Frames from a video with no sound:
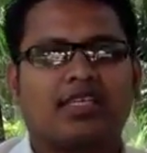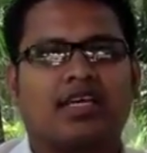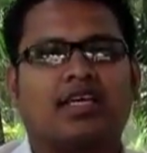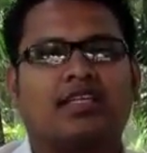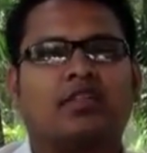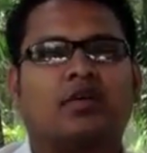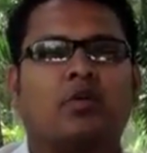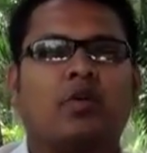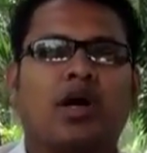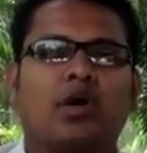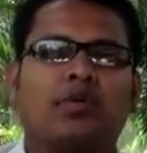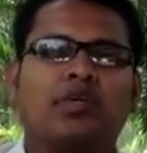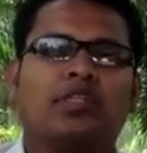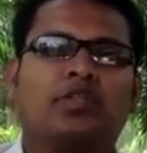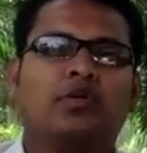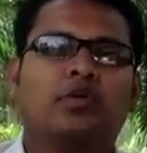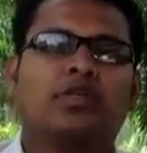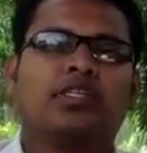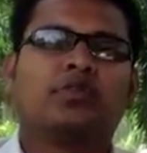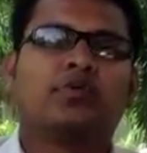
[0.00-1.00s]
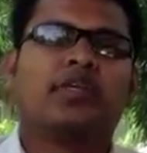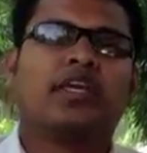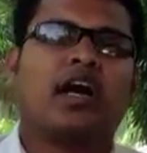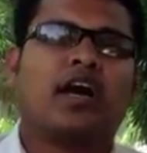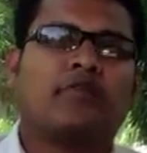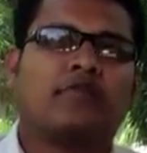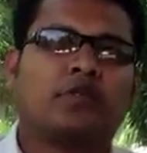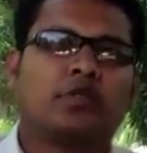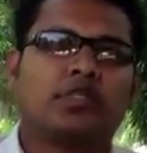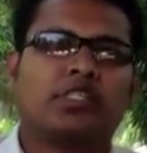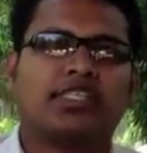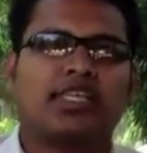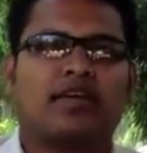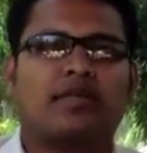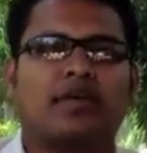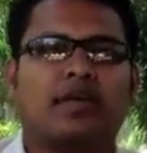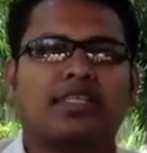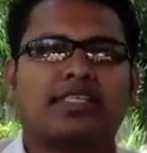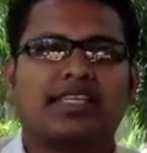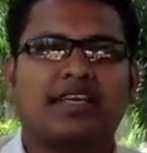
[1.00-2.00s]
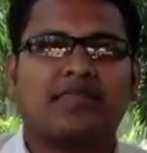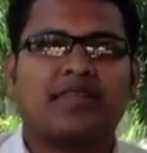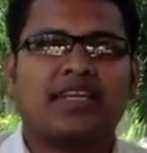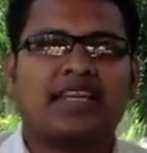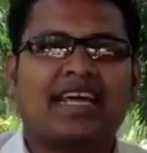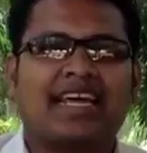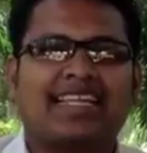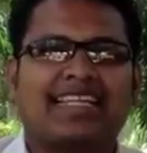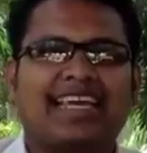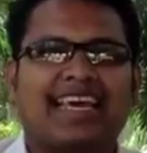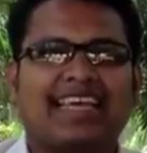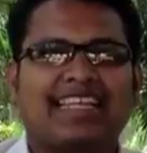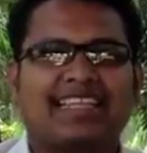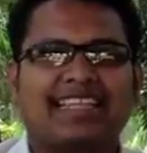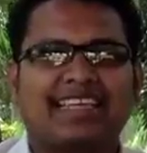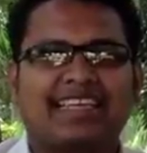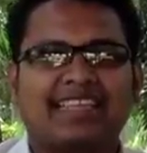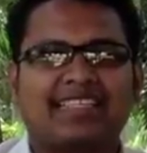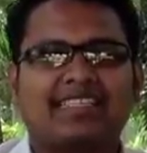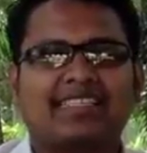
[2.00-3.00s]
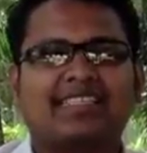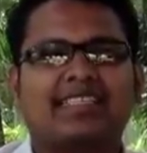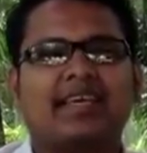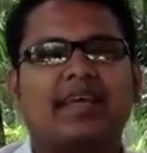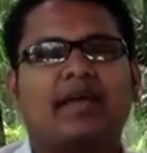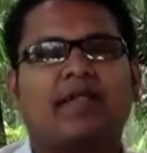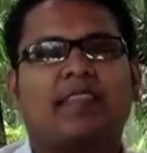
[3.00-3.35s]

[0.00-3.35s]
and what we do is we offer 7-night, 8 days